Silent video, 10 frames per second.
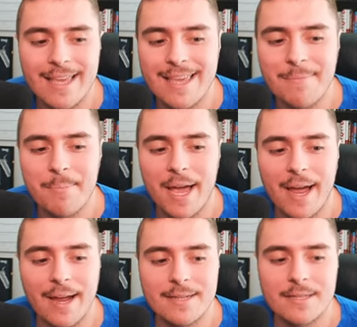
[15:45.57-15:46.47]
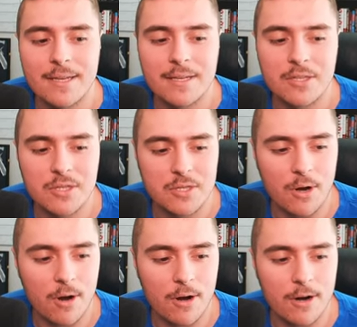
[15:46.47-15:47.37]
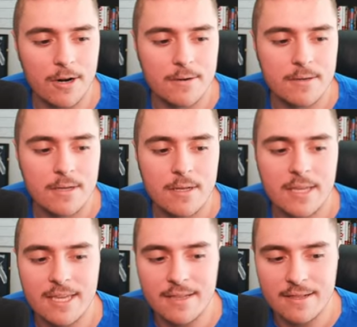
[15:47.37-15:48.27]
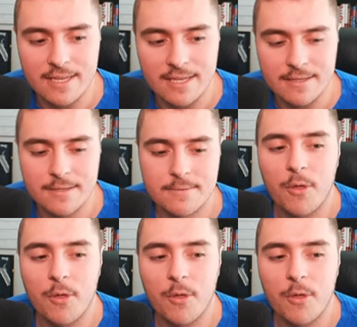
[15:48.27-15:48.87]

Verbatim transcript: impact, star, elite.